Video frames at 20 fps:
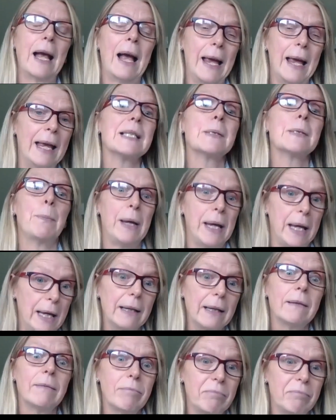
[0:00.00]
is
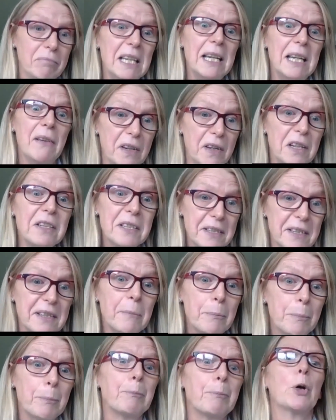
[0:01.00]
being delivered,
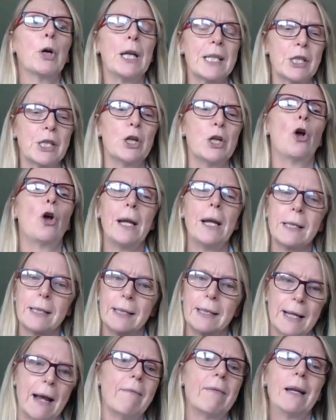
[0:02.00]
but it's not
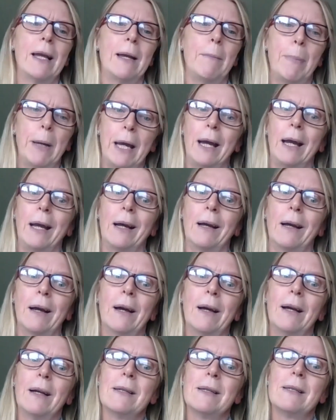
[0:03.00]
necessarily being
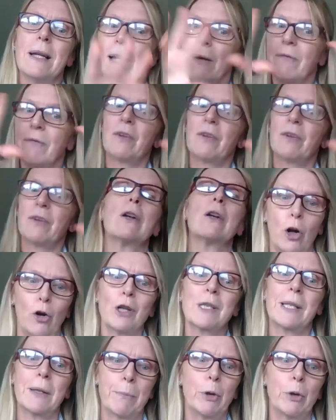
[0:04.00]
delivered
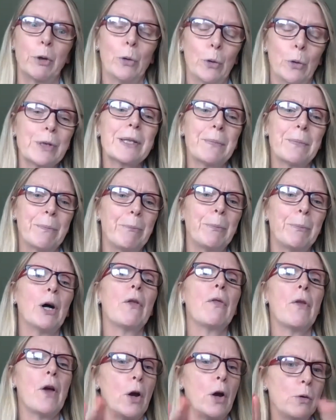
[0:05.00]
across the board.
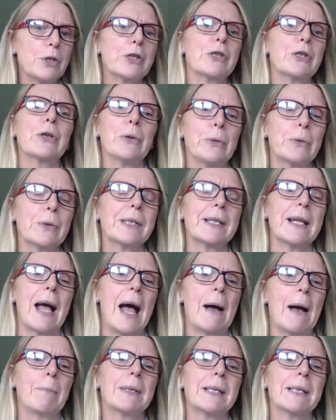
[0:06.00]
But those schools that
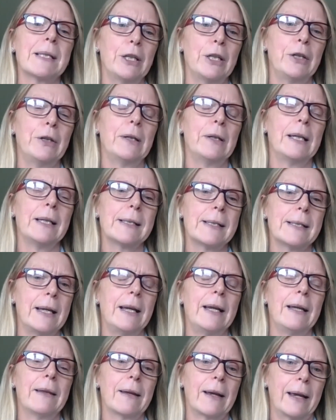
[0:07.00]
absolutely
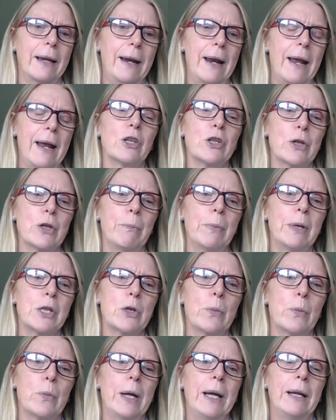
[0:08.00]
see the connection
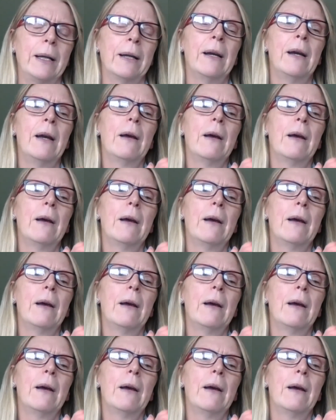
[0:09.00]
between